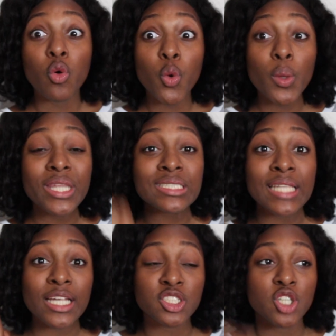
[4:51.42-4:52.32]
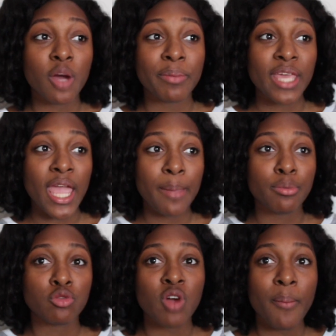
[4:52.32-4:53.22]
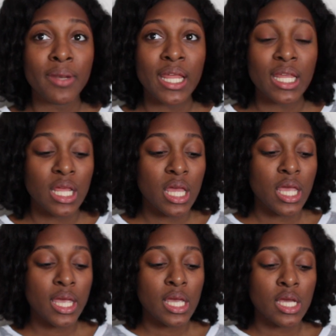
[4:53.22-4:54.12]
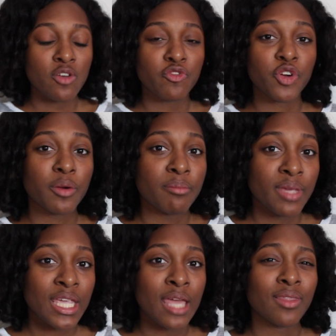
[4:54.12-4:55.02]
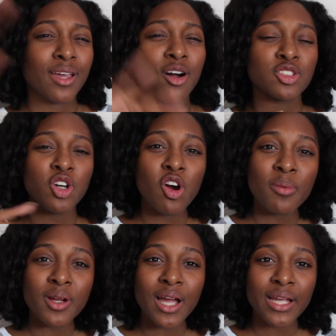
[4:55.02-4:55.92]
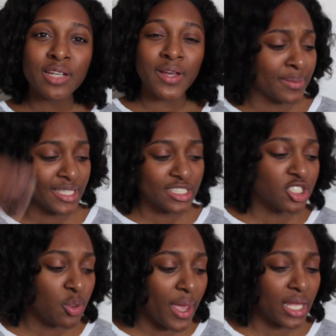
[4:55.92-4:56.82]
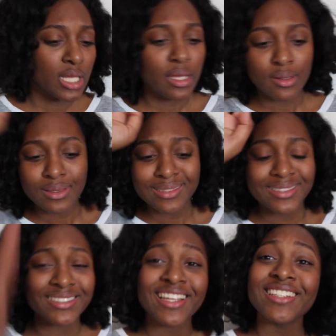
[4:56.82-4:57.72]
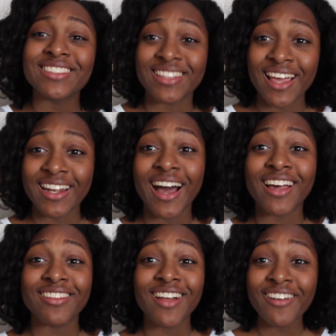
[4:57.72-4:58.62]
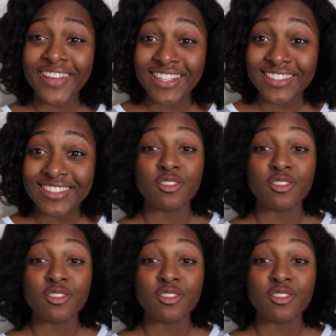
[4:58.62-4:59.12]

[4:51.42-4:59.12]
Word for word: Ooh, this next song became prominent for me in like October kind of. I've been listening to it since then. I love it.